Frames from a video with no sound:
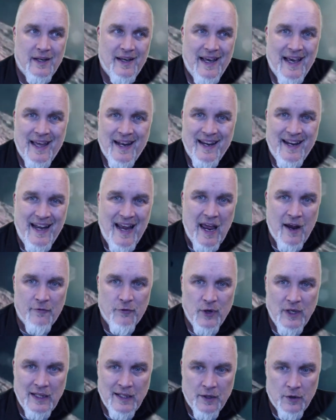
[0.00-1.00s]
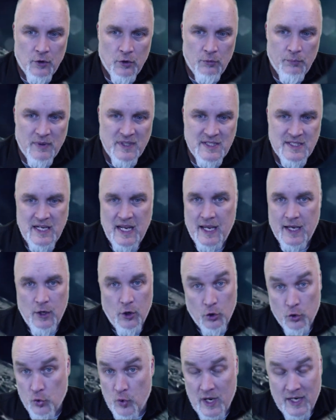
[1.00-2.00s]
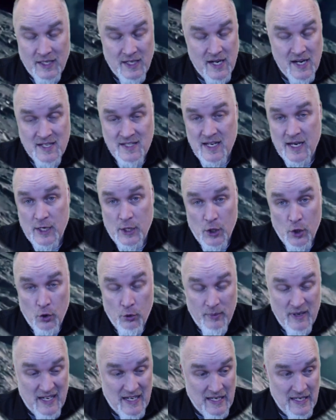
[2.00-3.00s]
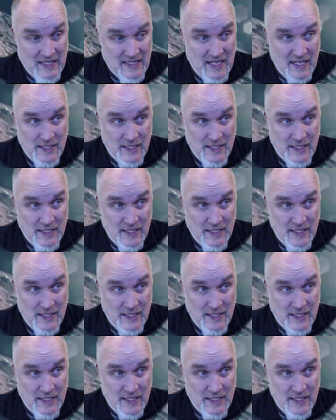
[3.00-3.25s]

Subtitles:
edit every little mistake. I'll correct it as I go because I